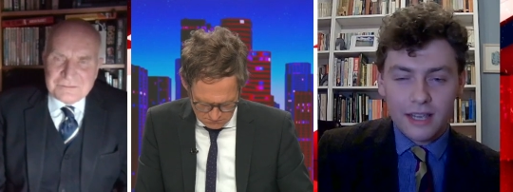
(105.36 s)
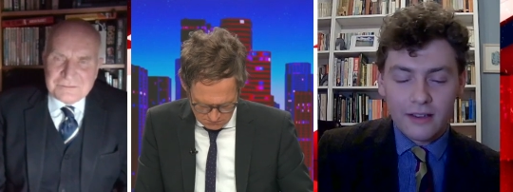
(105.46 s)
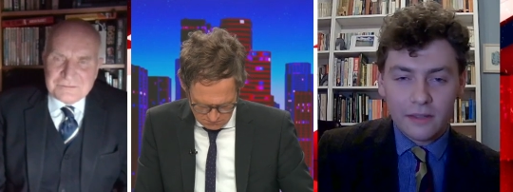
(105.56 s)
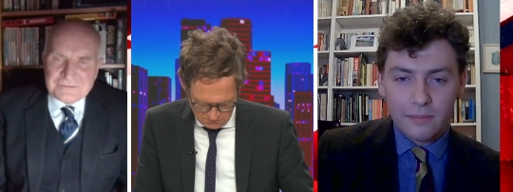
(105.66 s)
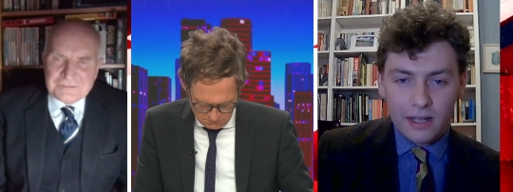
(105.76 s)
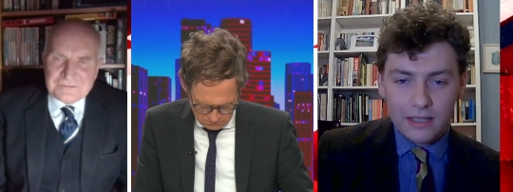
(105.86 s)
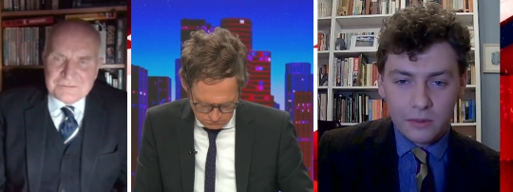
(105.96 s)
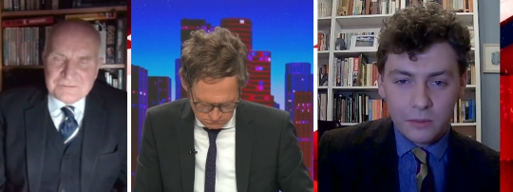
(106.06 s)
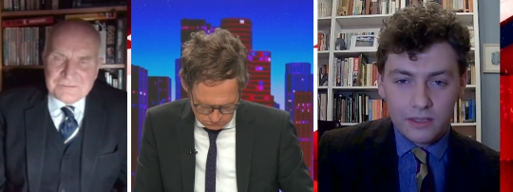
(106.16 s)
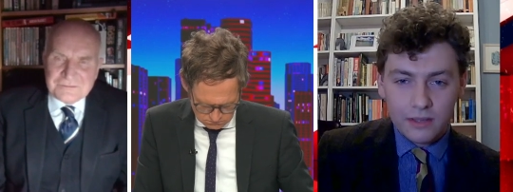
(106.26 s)
Speaker 1: of the Conservative
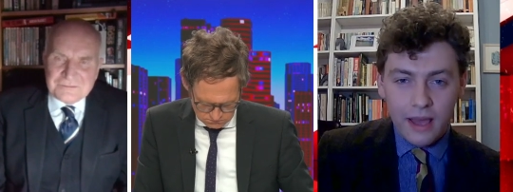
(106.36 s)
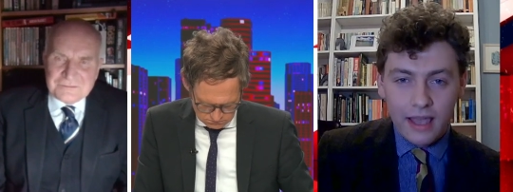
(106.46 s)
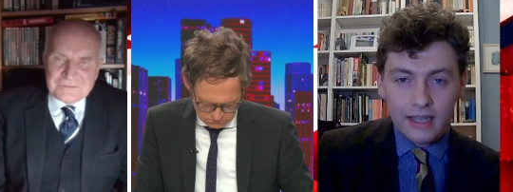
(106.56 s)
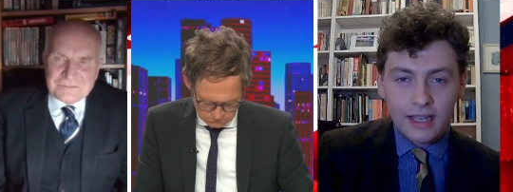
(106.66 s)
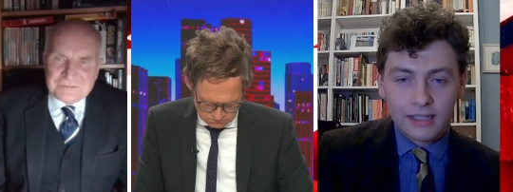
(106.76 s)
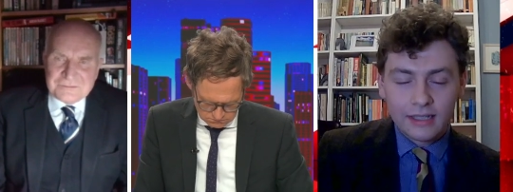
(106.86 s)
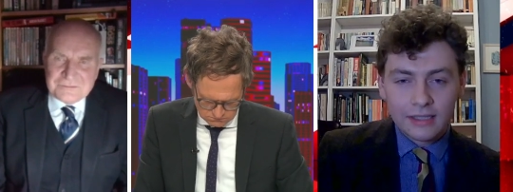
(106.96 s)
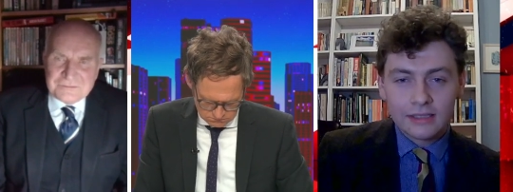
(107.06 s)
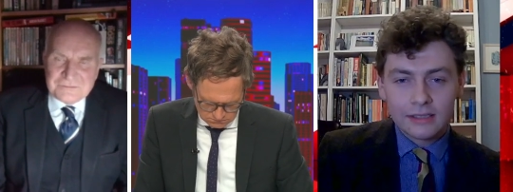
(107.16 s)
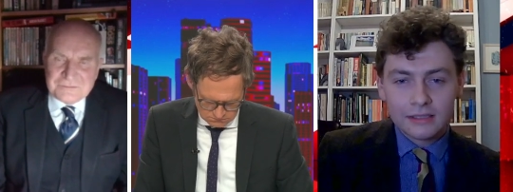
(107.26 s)
Party would want to make.
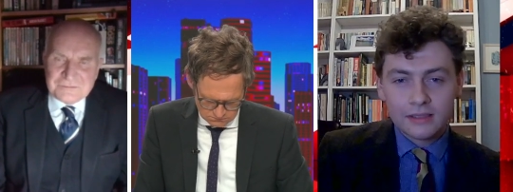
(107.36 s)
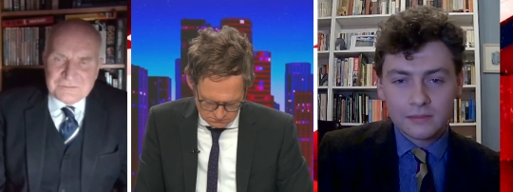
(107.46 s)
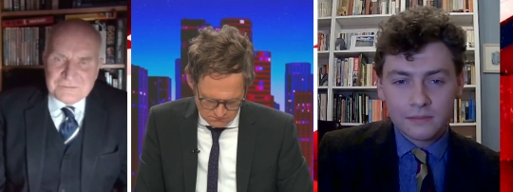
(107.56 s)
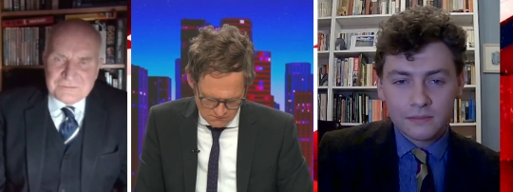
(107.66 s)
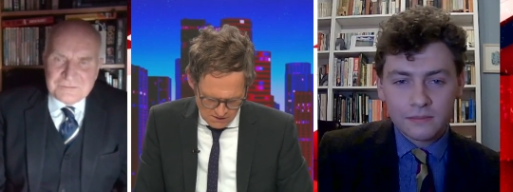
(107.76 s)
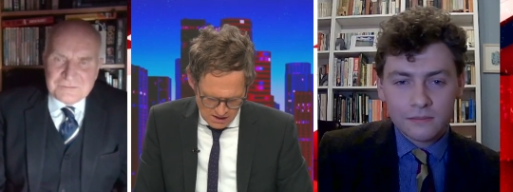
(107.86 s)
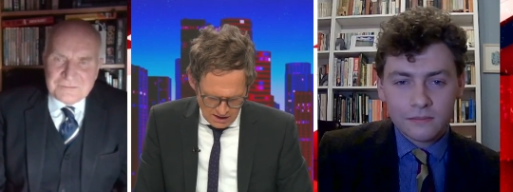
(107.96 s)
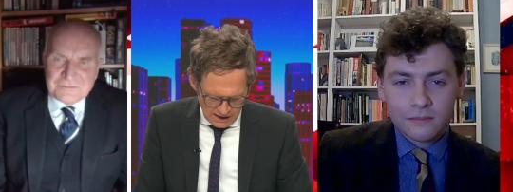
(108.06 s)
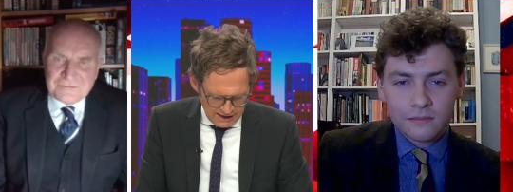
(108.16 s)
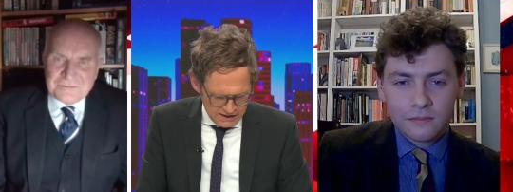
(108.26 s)

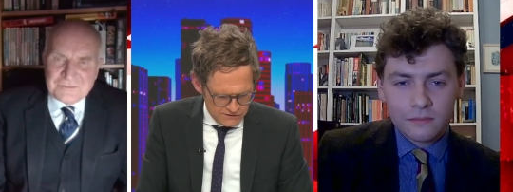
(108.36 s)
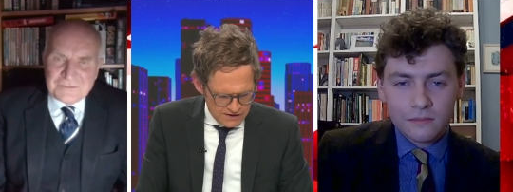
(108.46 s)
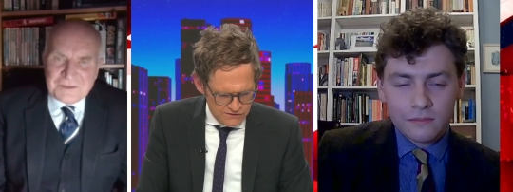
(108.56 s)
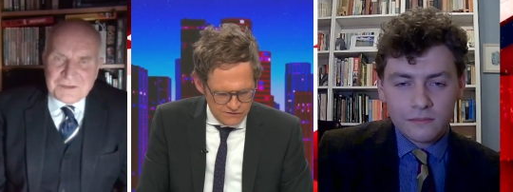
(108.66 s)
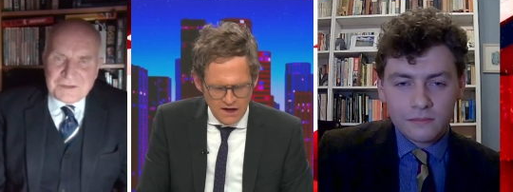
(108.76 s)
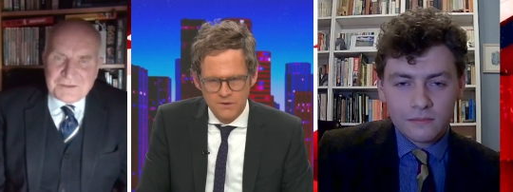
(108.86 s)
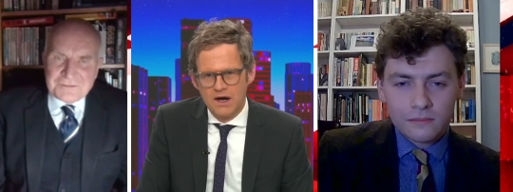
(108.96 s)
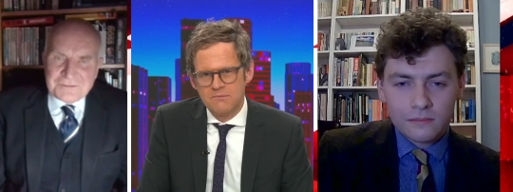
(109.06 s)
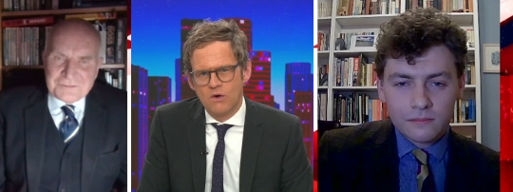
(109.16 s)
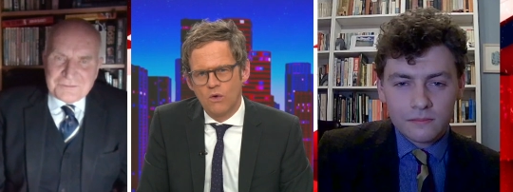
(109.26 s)
Speaker 2: Indeed so.
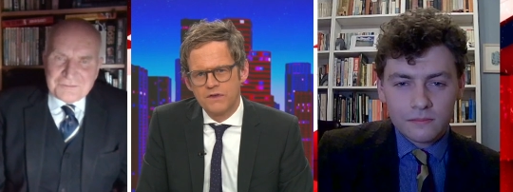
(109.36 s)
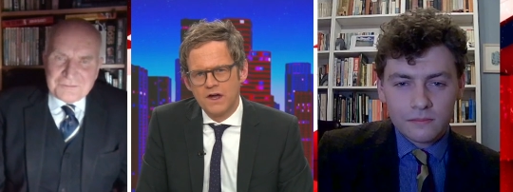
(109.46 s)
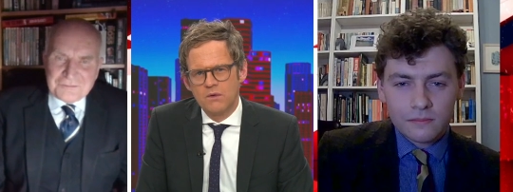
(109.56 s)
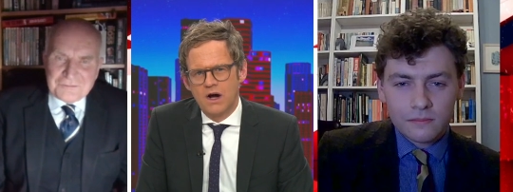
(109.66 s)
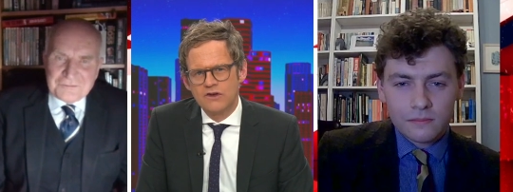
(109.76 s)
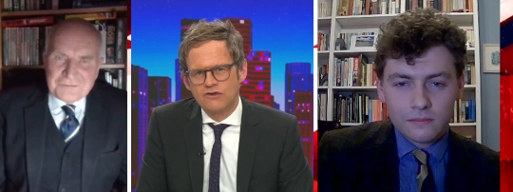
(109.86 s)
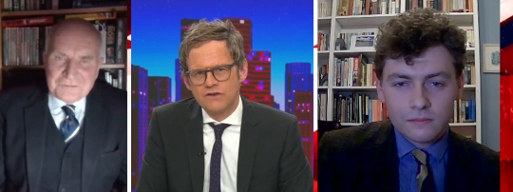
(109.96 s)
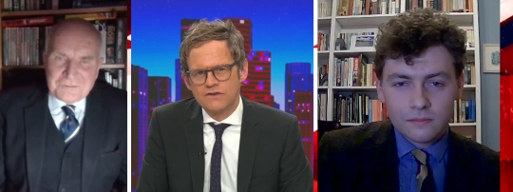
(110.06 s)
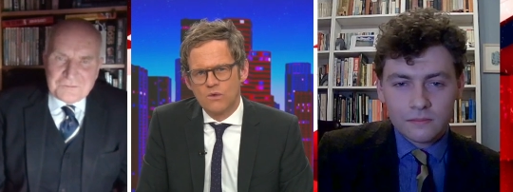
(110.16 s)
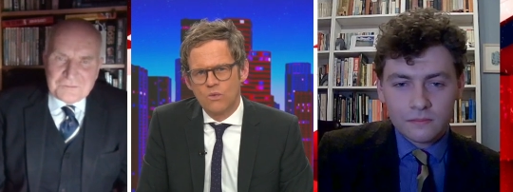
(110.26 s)
Although I
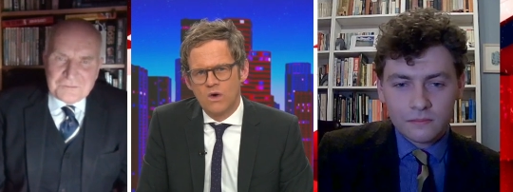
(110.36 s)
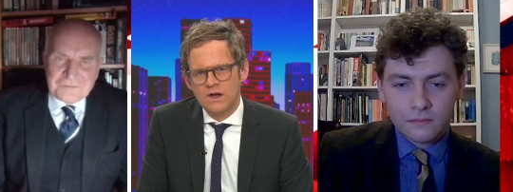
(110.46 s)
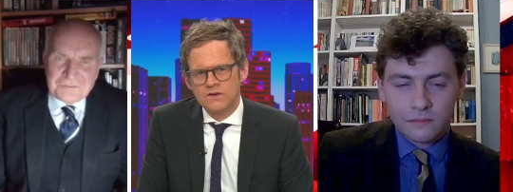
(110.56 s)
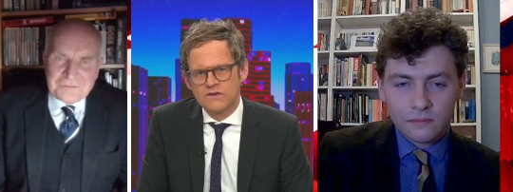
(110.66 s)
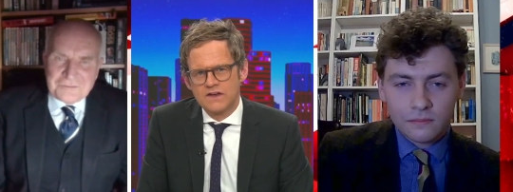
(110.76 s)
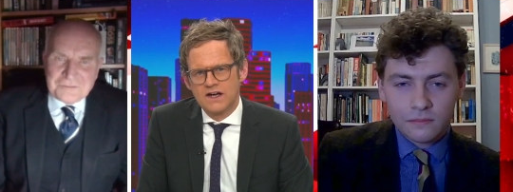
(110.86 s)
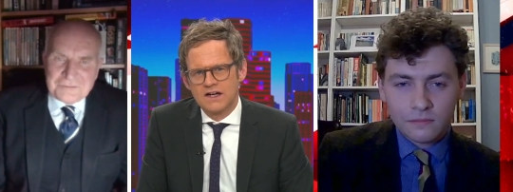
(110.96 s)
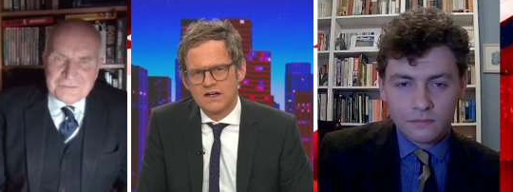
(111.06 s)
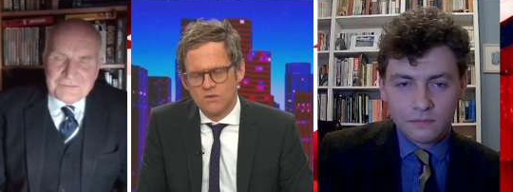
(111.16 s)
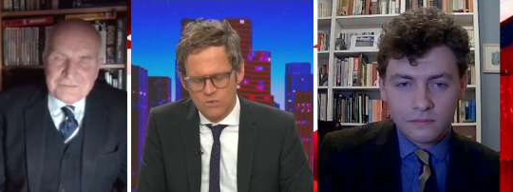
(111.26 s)
just
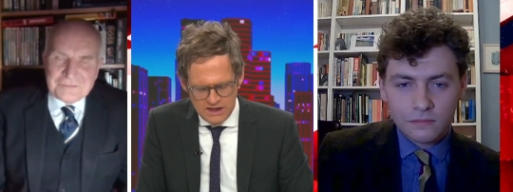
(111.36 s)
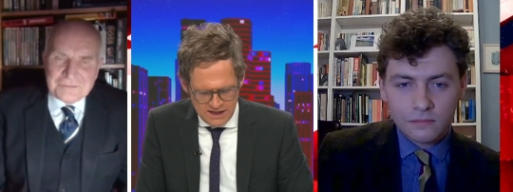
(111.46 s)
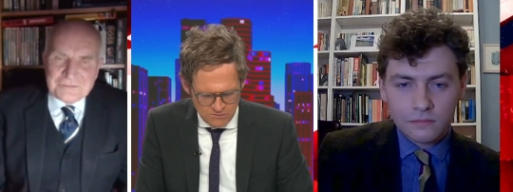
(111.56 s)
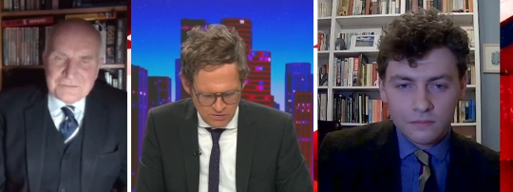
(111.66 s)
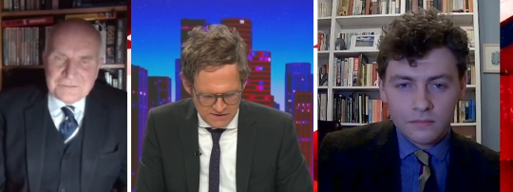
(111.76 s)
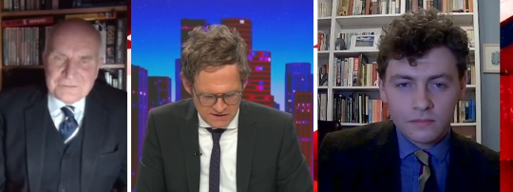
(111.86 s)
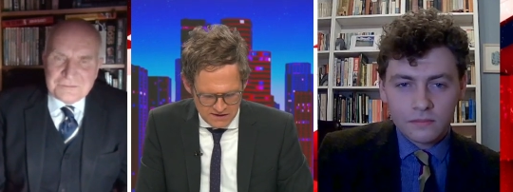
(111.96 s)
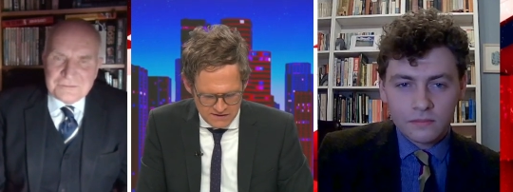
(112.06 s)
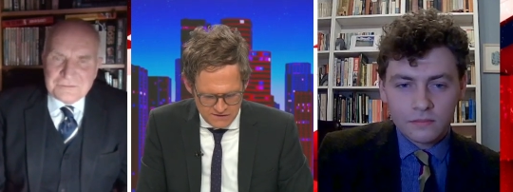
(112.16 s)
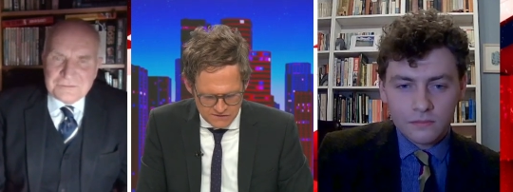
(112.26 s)
wonder, William,
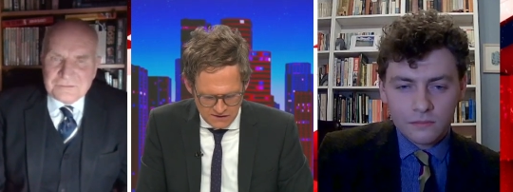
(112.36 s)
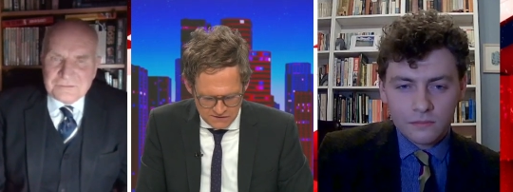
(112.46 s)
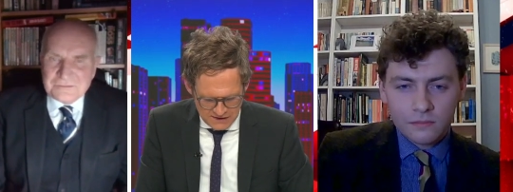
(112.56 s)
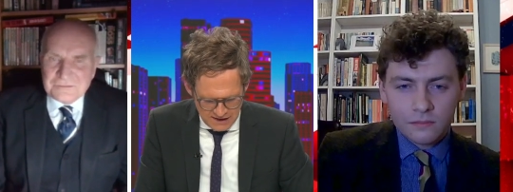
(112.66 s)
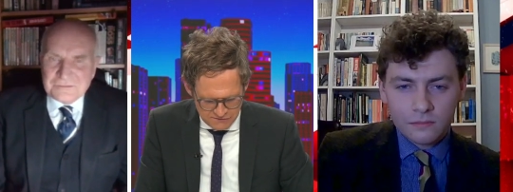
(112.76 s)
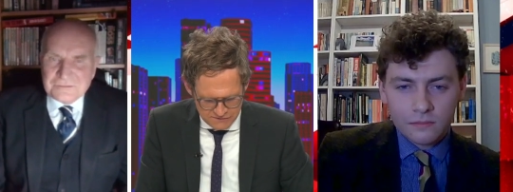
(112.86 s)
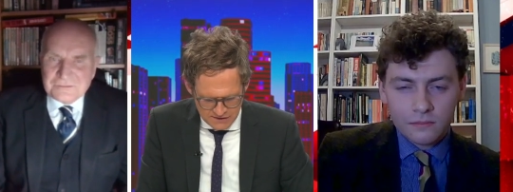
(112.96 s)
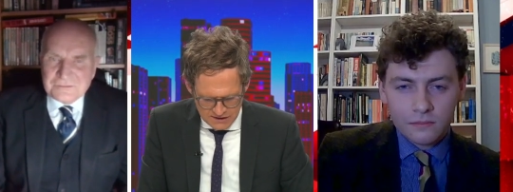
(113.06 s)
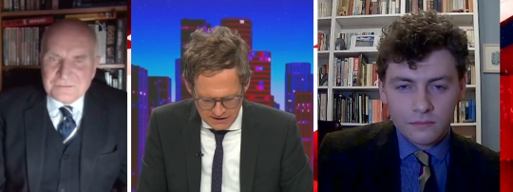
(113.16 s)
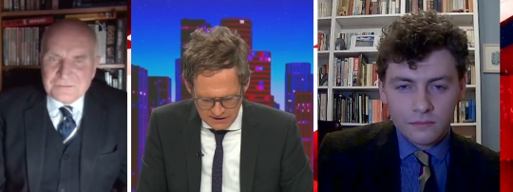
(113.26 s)
whether this does have
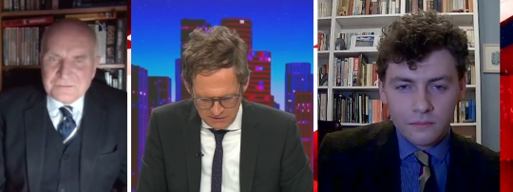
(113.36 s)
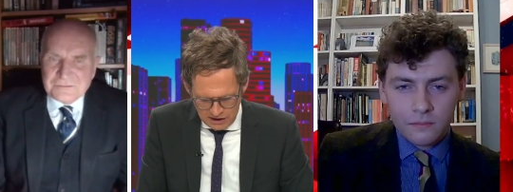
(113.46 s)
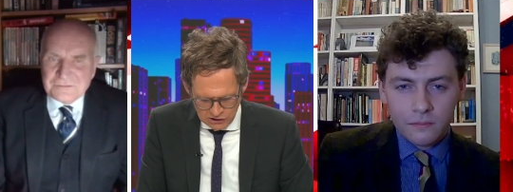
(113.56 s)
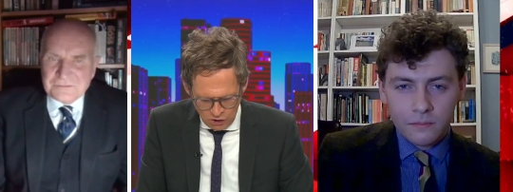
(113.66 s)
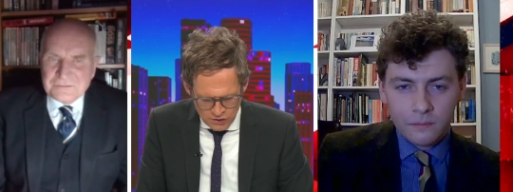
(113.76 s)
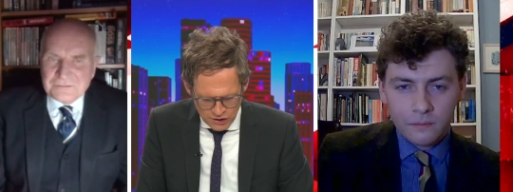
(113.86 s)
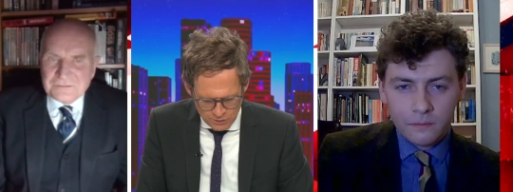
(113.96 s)
a longer